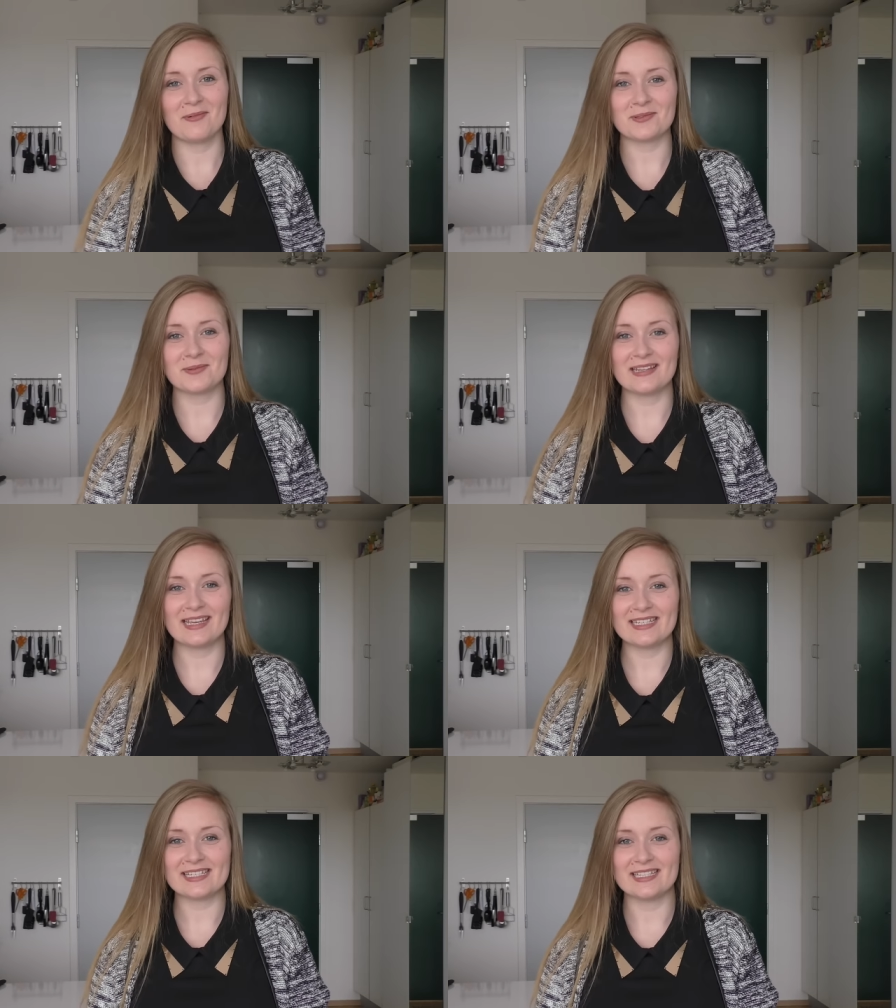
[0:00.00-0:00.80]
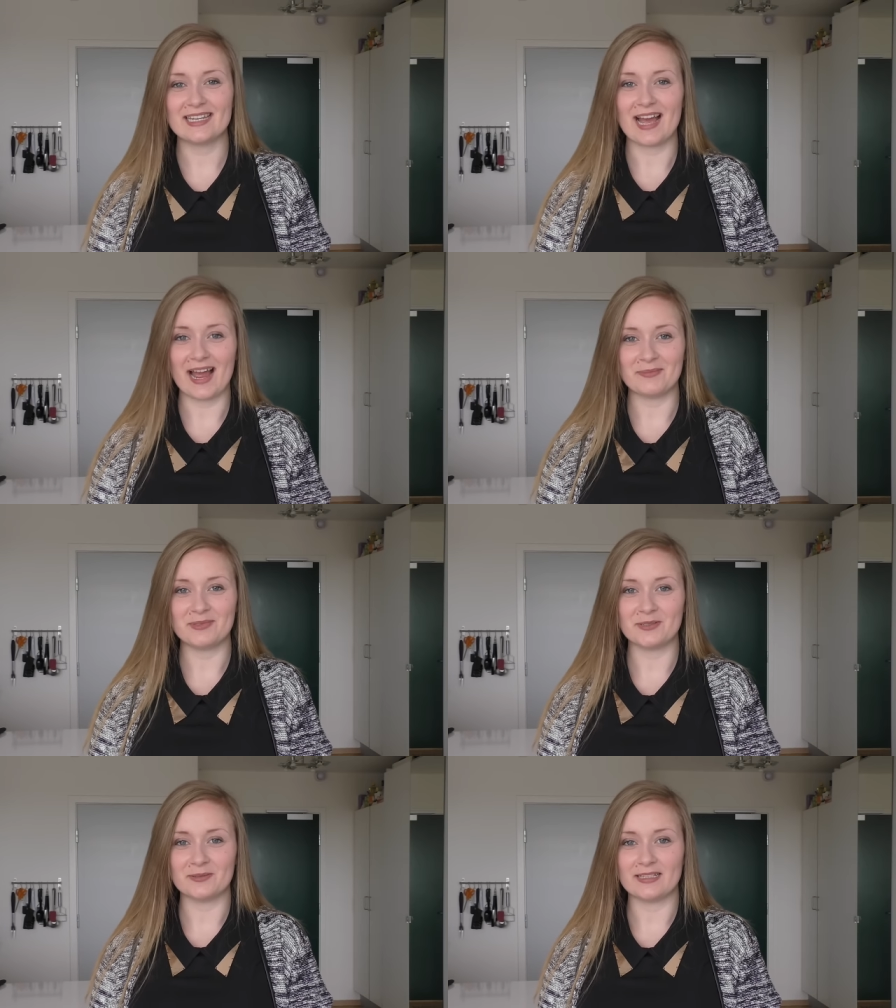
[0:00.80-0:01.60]
What's One Kitchen?
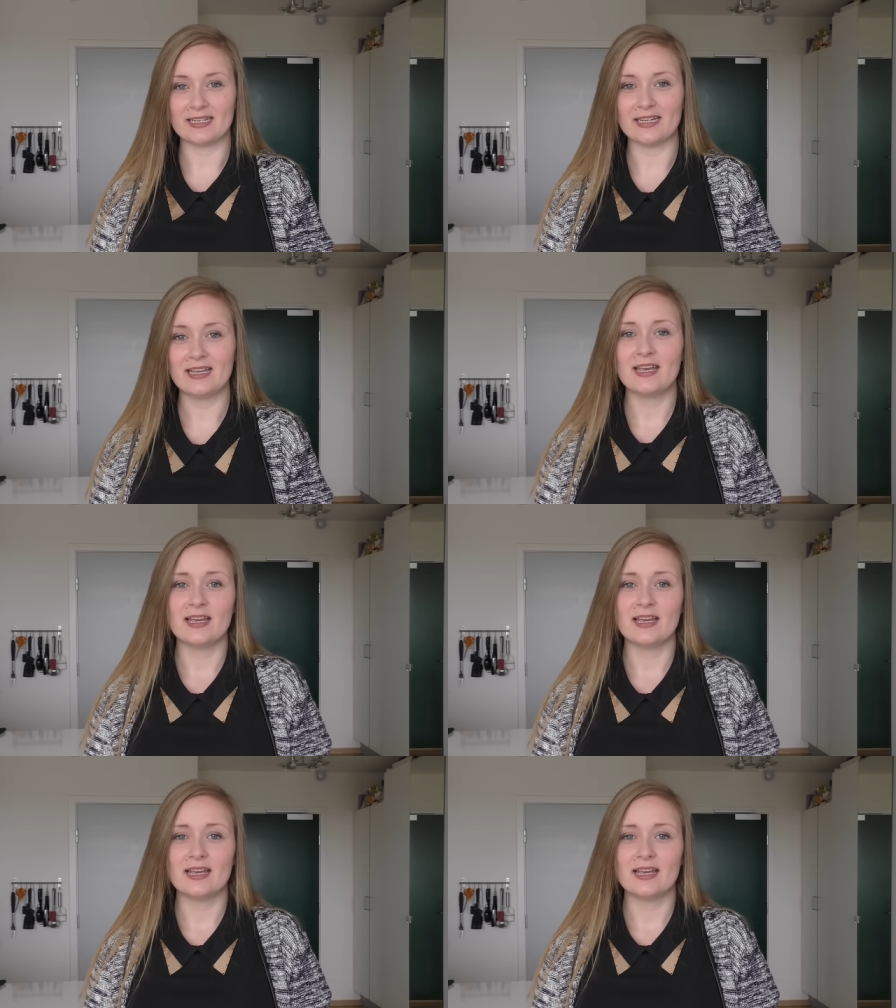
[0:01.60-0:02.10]
I'm Julia.